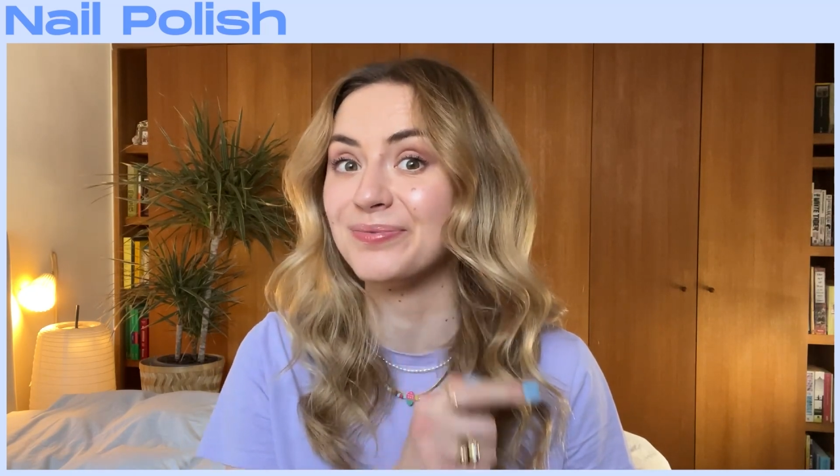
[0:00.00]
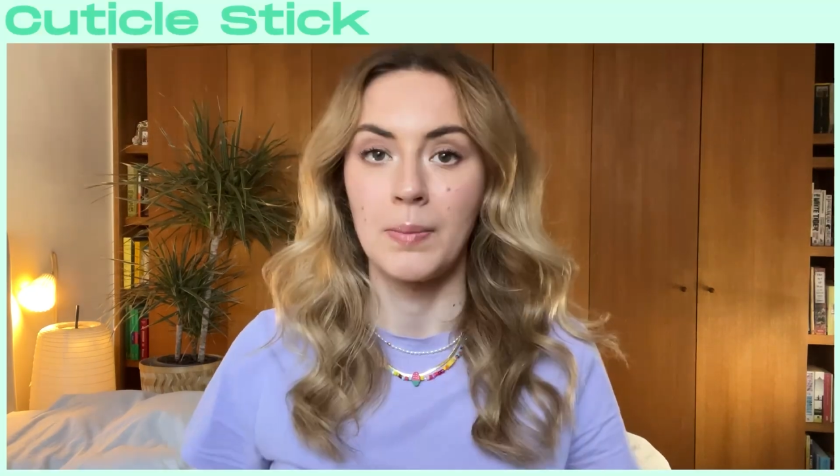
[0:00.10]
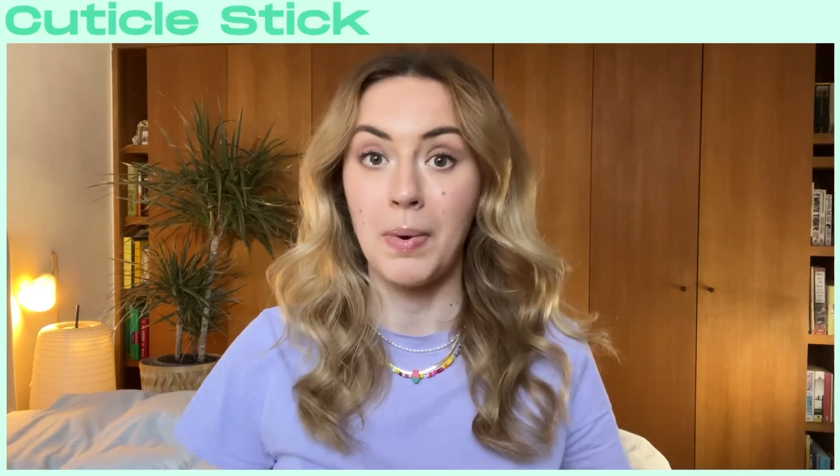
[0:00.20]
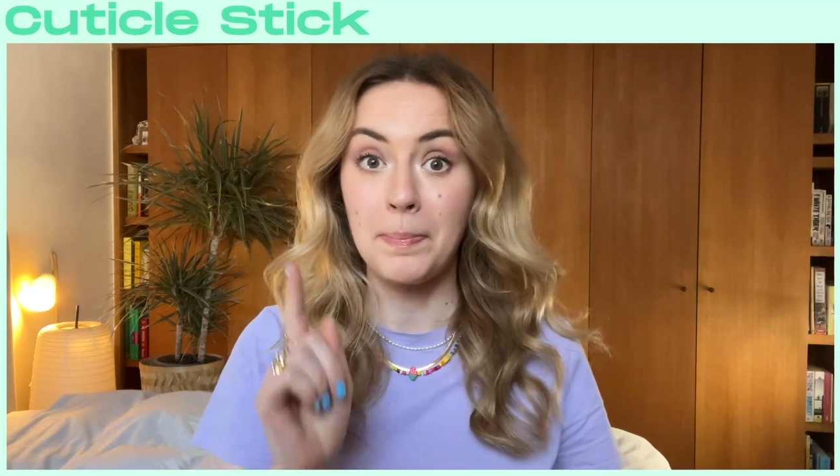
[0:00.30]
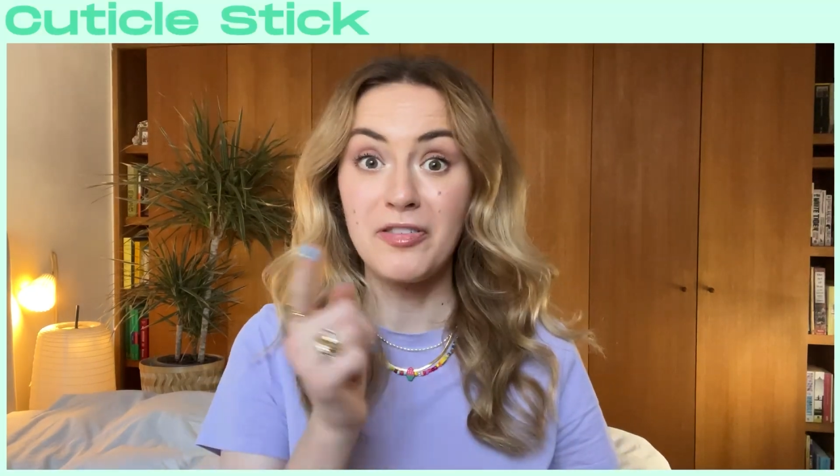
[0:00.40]

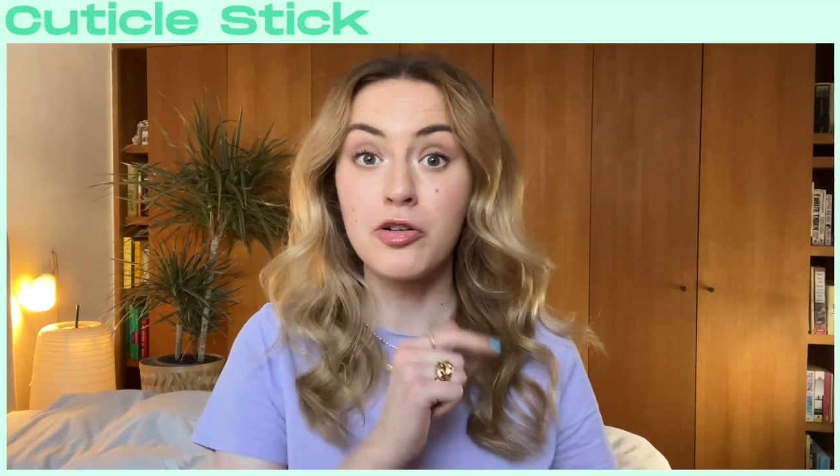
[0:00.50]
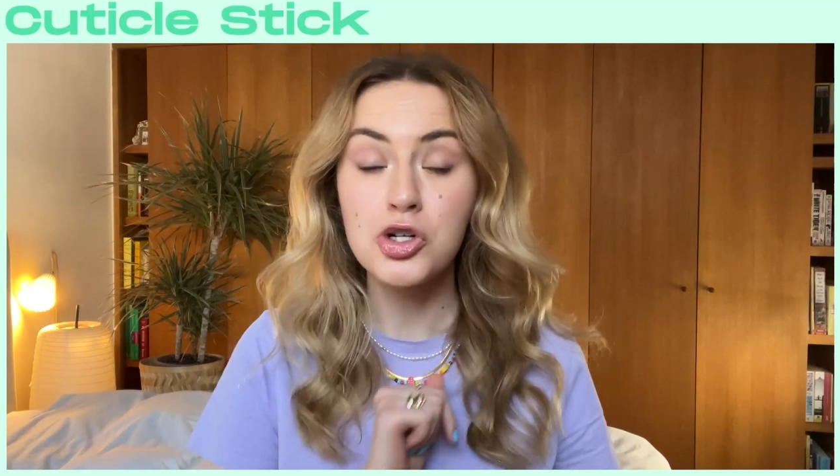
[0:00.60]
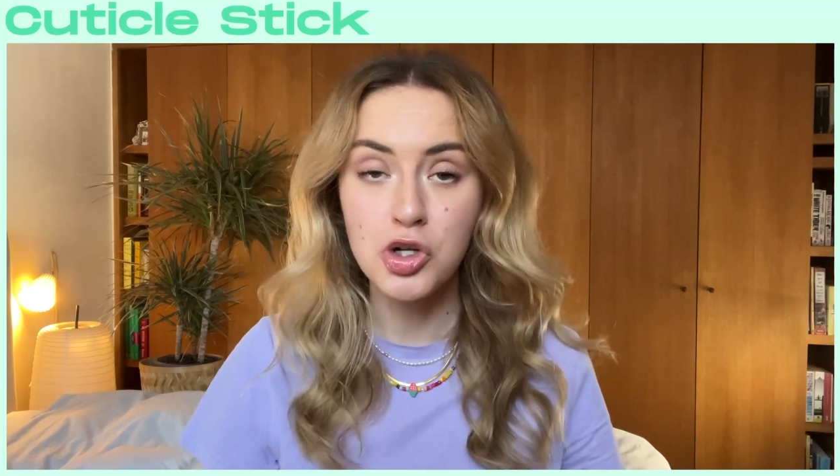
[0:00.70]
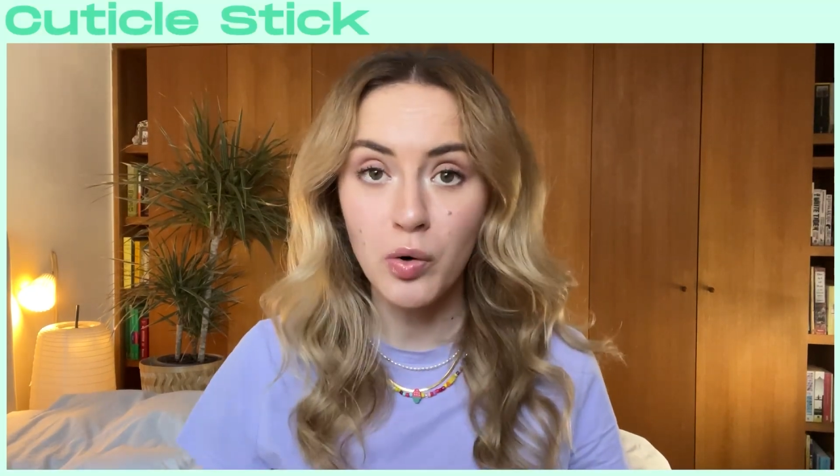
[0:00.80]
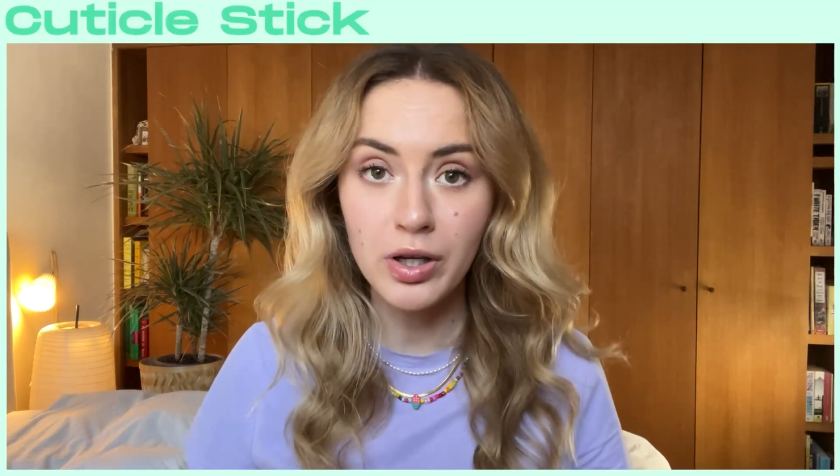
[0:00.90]
But before
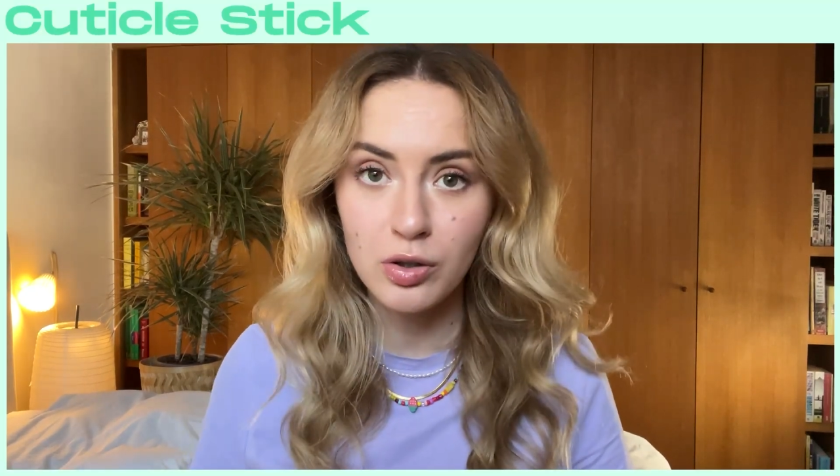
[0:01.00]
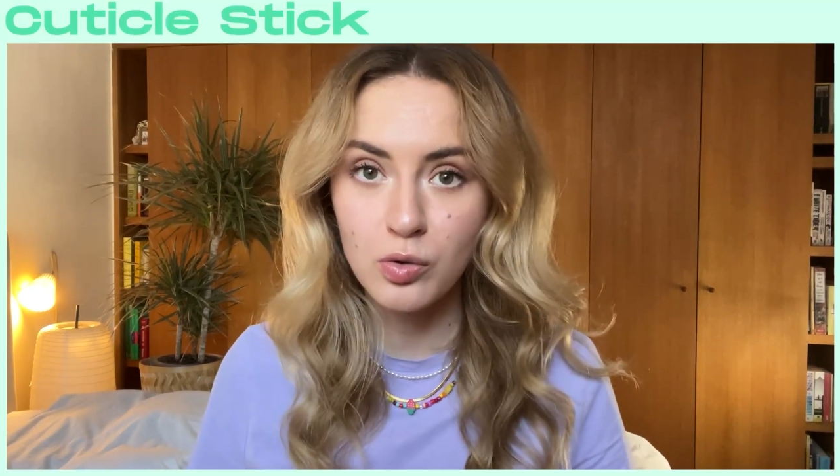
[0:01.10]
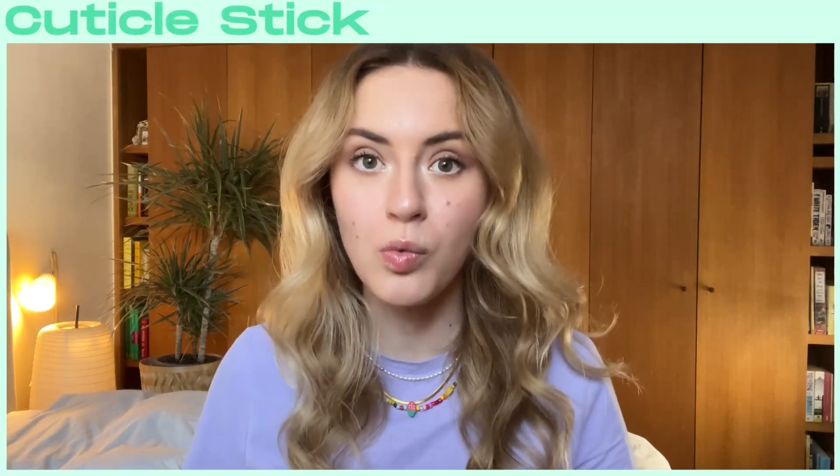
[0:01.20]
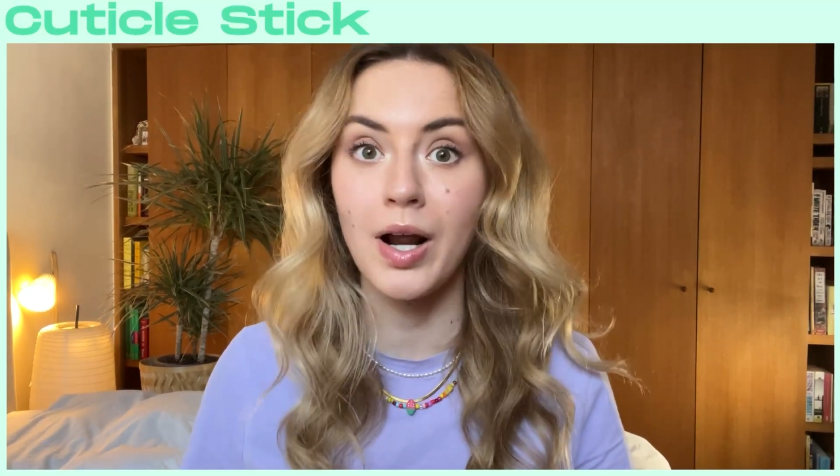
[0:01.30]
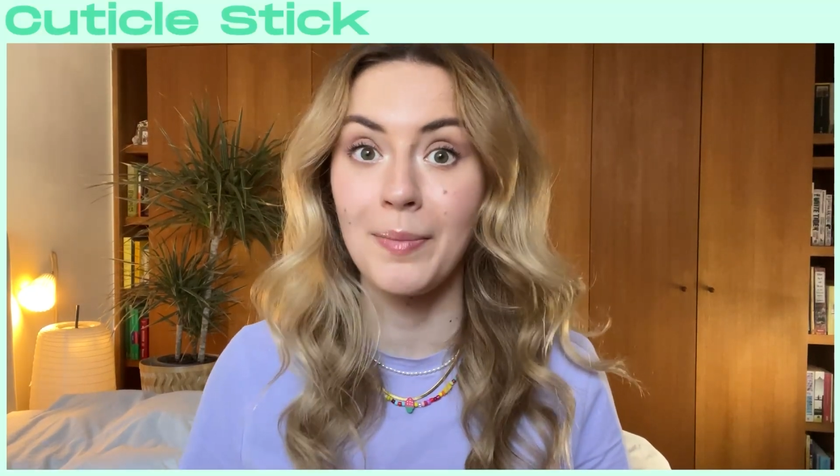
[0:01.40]
showing you
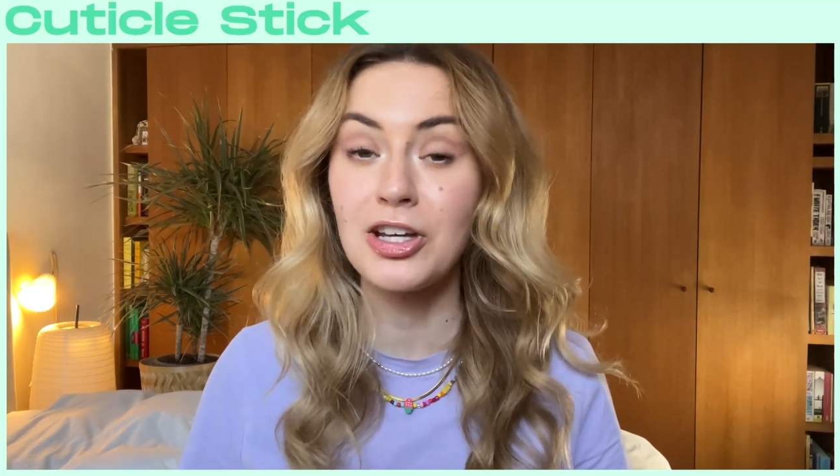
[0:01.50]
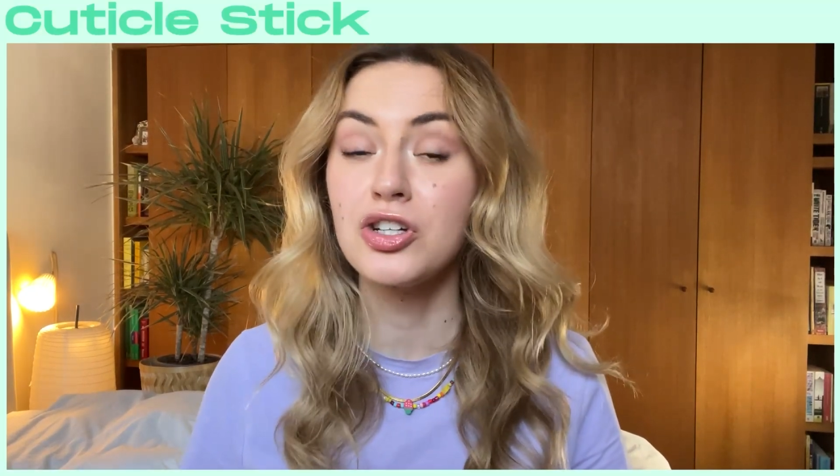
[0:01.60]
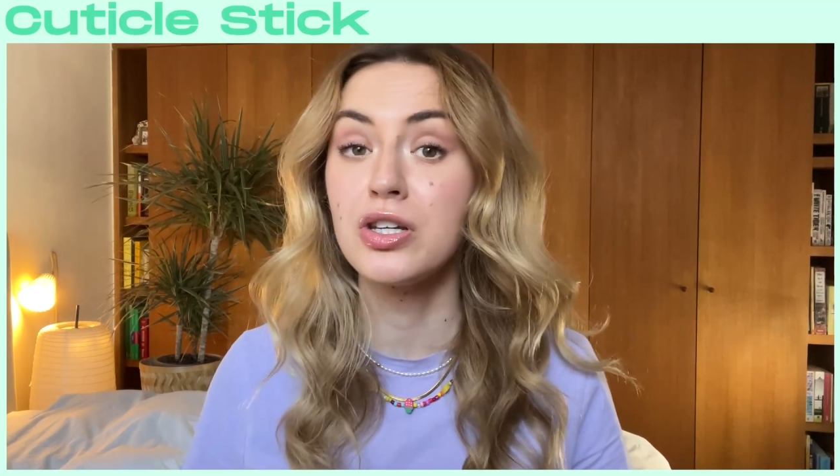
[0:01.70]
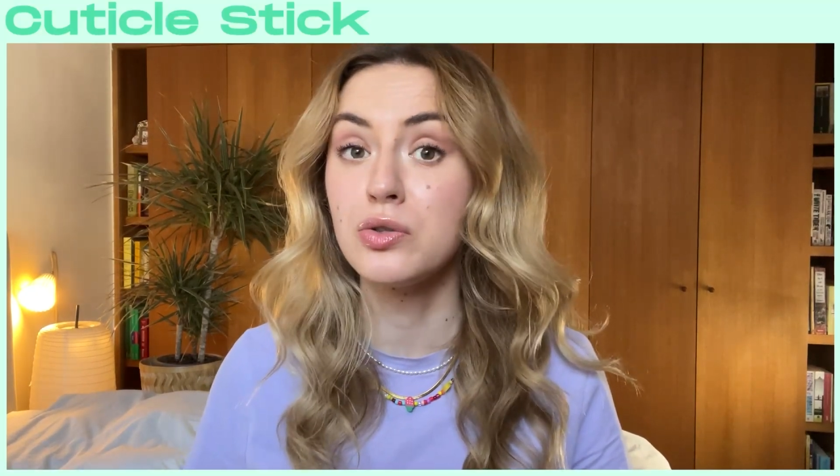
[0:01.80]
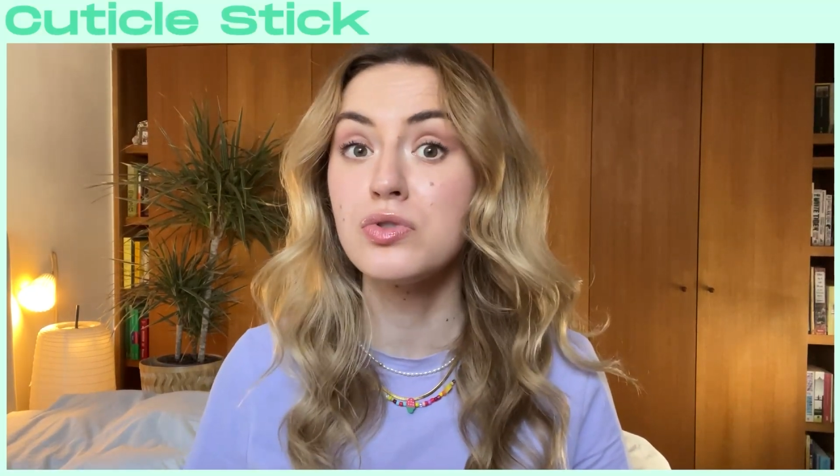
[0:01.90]
what I'm
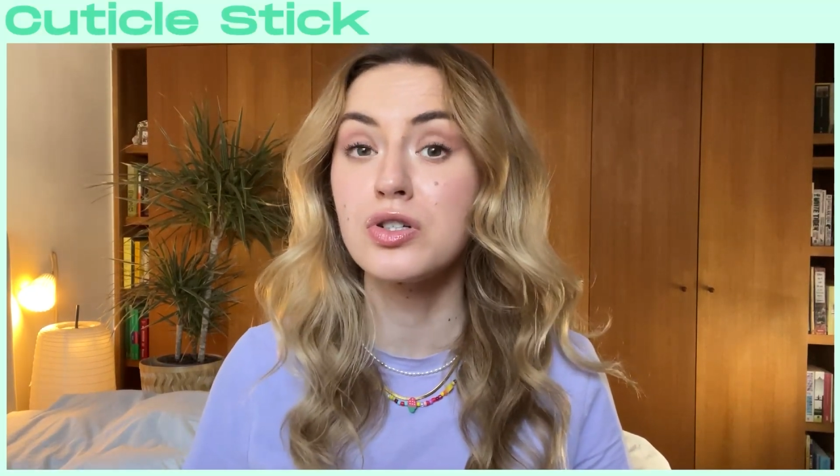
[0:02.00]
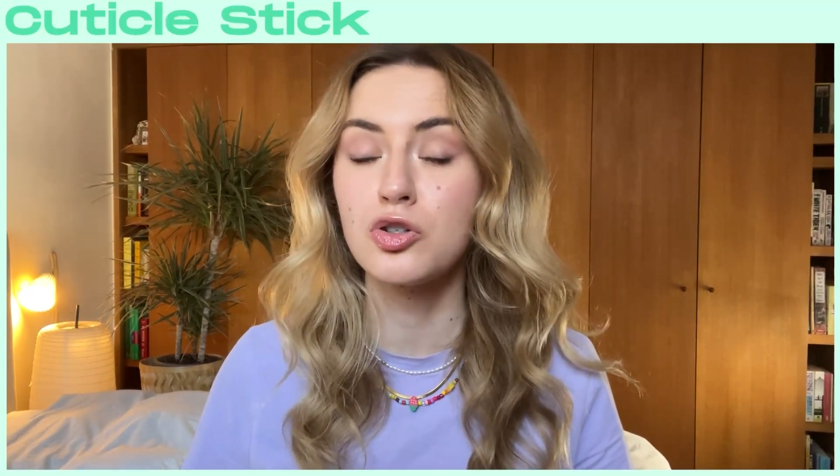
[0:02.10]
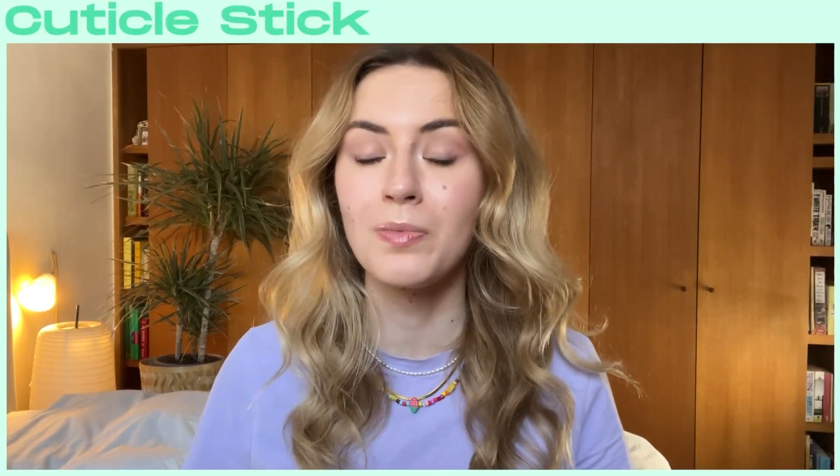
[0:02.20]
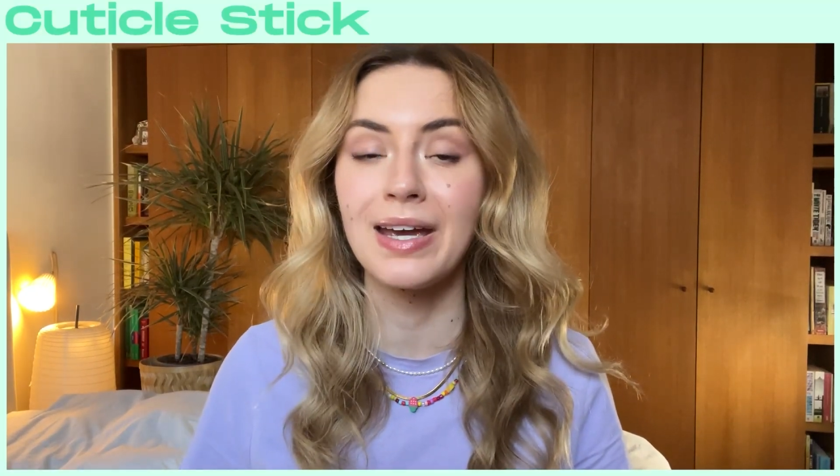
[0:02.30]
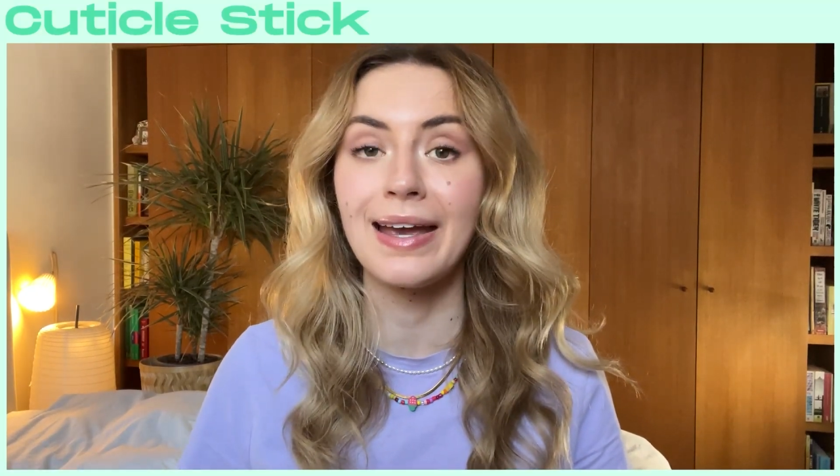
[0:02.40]
actually using to
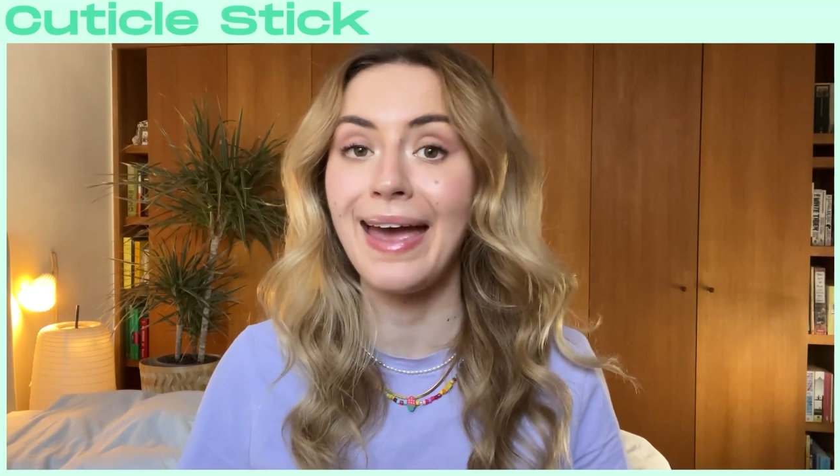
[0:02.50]
make